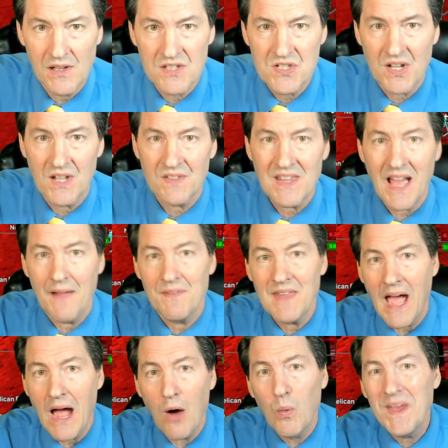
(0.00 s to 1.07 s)
Let's look at that.
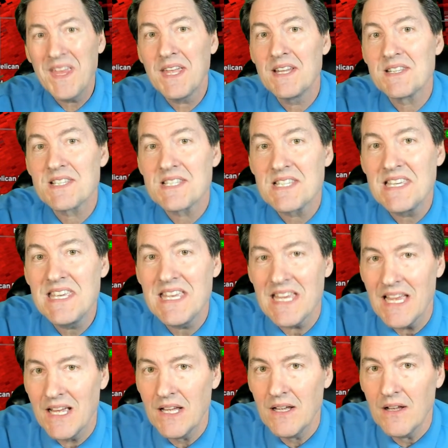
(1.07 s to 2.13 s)
Now we can
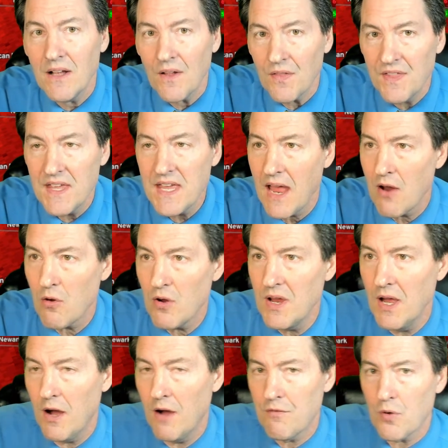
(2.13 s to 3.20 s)
see the
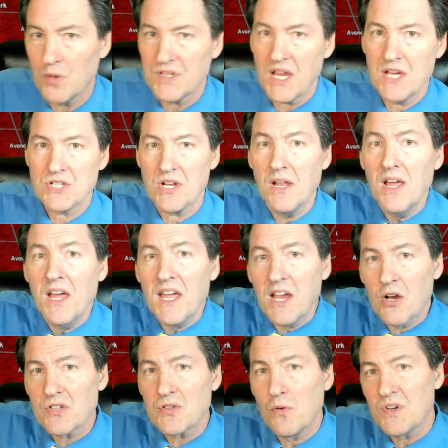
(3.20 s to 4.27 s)
area of rotation.
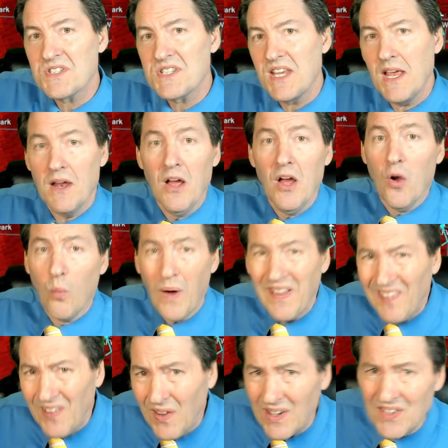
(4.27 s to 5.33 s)
Here's what we're seeing.
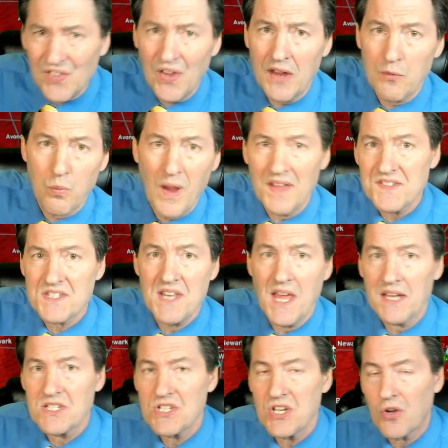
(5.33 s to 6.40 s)
What looks like reds
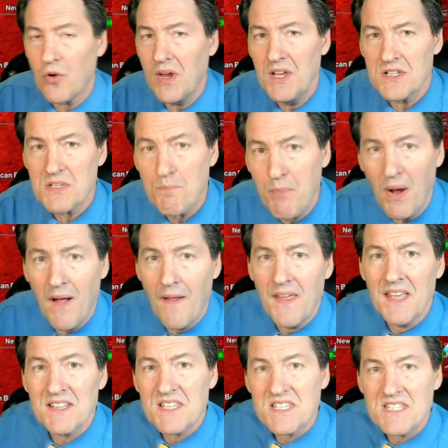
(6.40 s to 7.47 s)
next to greens, but
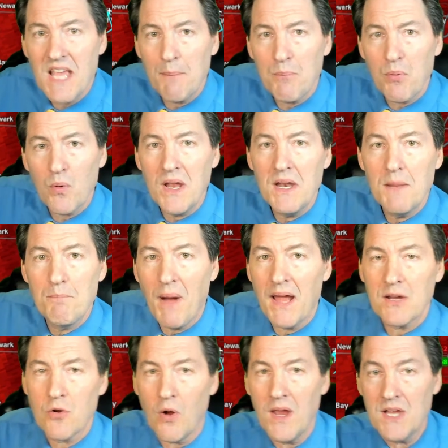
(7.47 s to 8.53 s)
it's separated
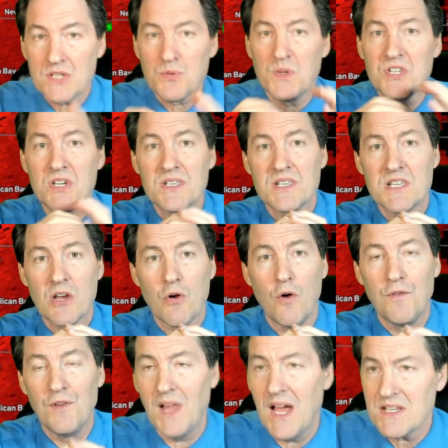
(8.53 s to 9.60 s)
by grays, which is
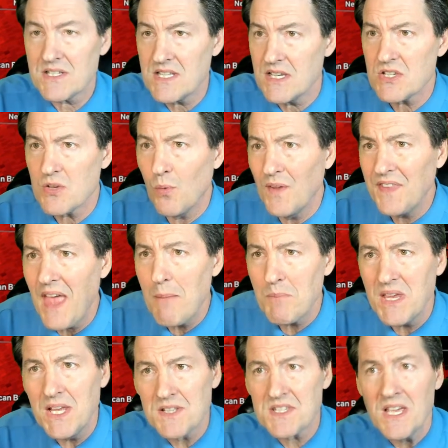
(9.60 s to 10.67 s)
zero velocity. So what that
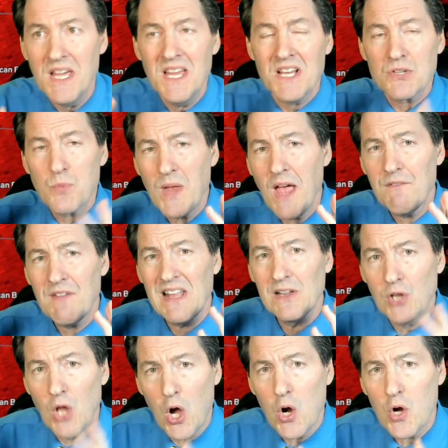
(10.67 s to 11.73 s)
means, we have a
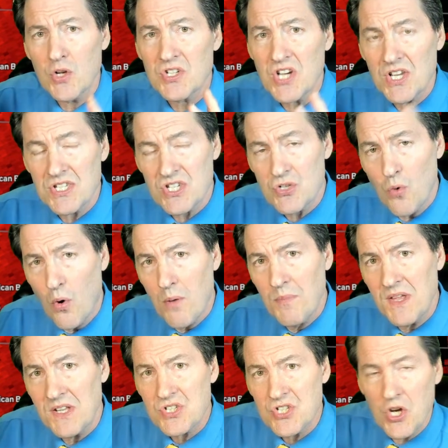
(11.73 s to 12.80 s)
large
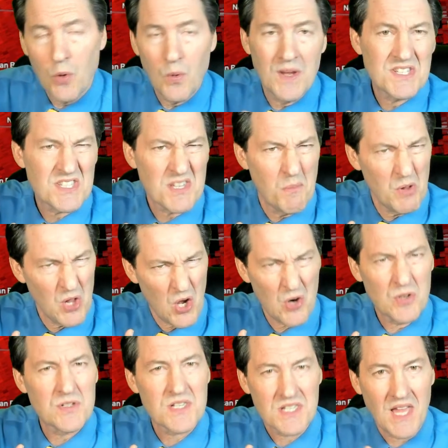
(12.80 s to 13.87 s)
storm showing some
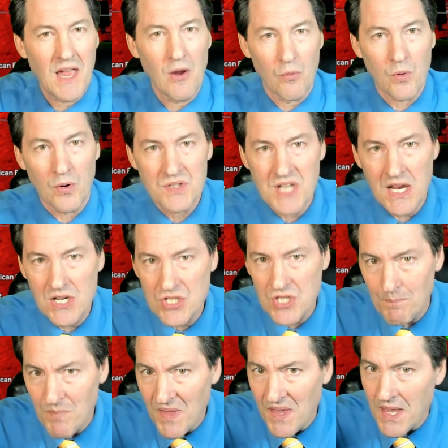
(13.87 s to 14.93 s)
large scale
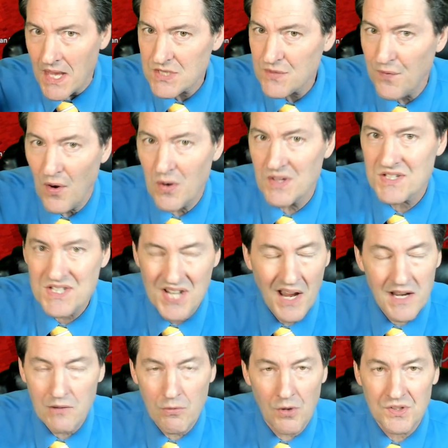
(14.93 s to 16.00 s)
rotation. As far as
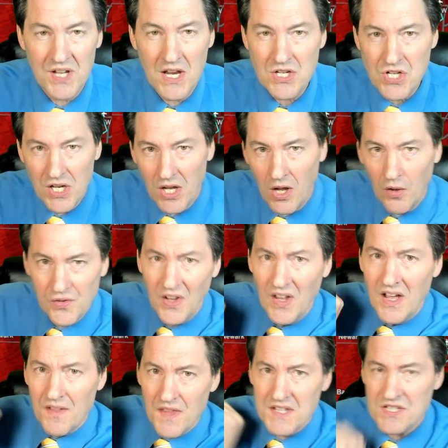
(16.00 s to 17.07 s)
tight rotation goes,
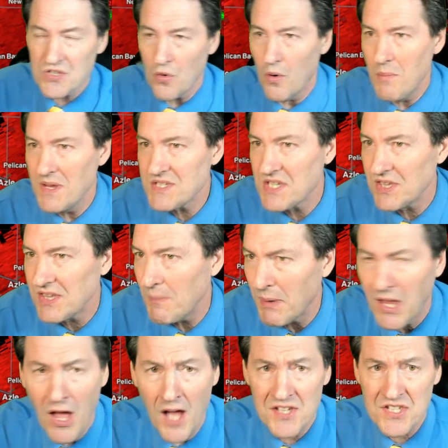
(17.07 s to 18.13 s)
this storm isn't the
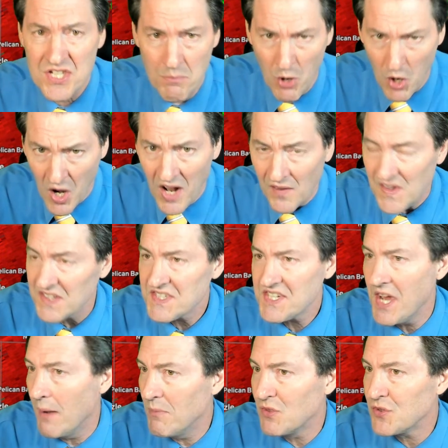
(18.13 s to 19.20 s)
customer that's
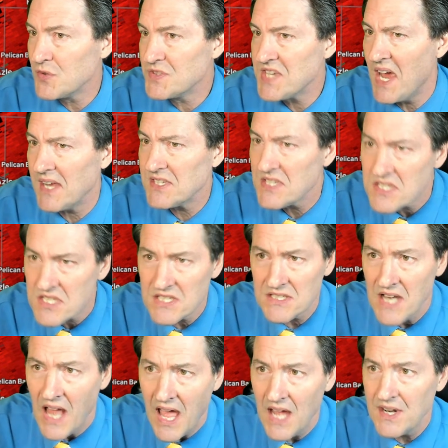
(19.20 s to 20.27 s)
coming through Texas
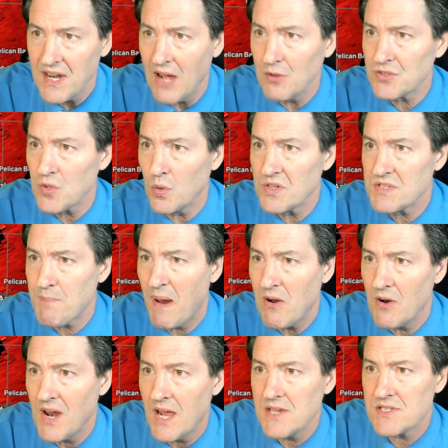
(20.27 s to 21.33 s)
and heading out towards
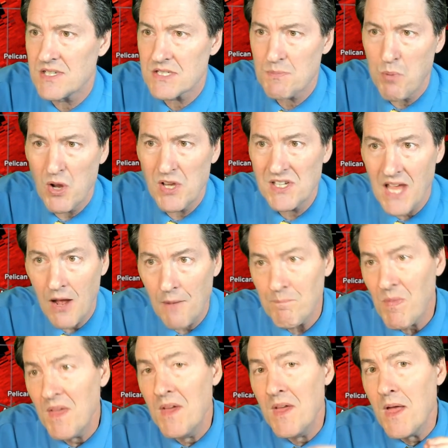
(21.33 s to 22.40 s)
Paradise and Springtown.
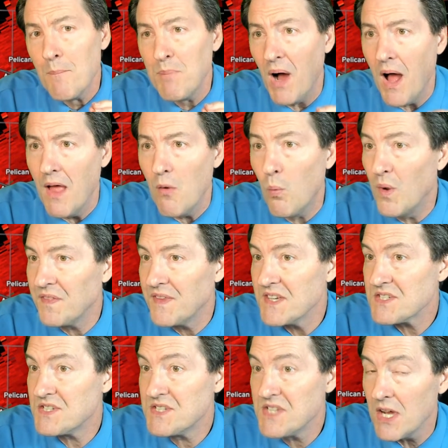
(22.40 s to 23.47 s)
But what
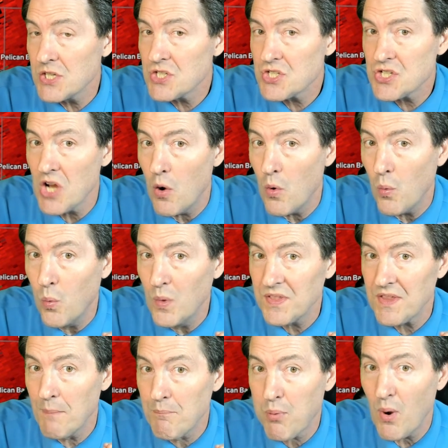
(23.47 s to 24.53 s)
this does show
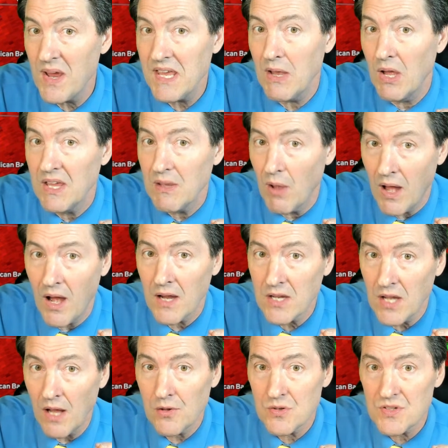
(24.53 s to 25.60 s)
with the bright
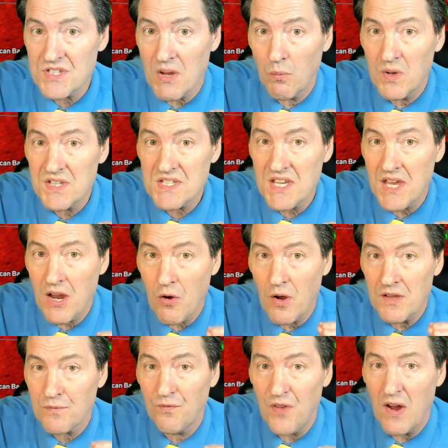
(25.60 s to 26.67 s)
colors that we see here
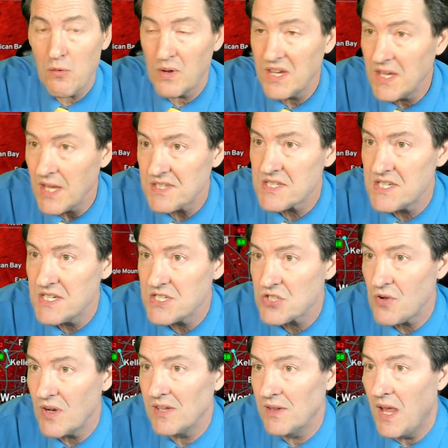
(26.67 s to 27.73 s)
is very gusty
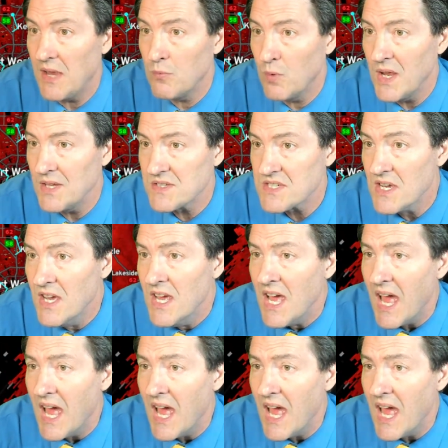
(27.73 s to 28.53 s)
straight line winds.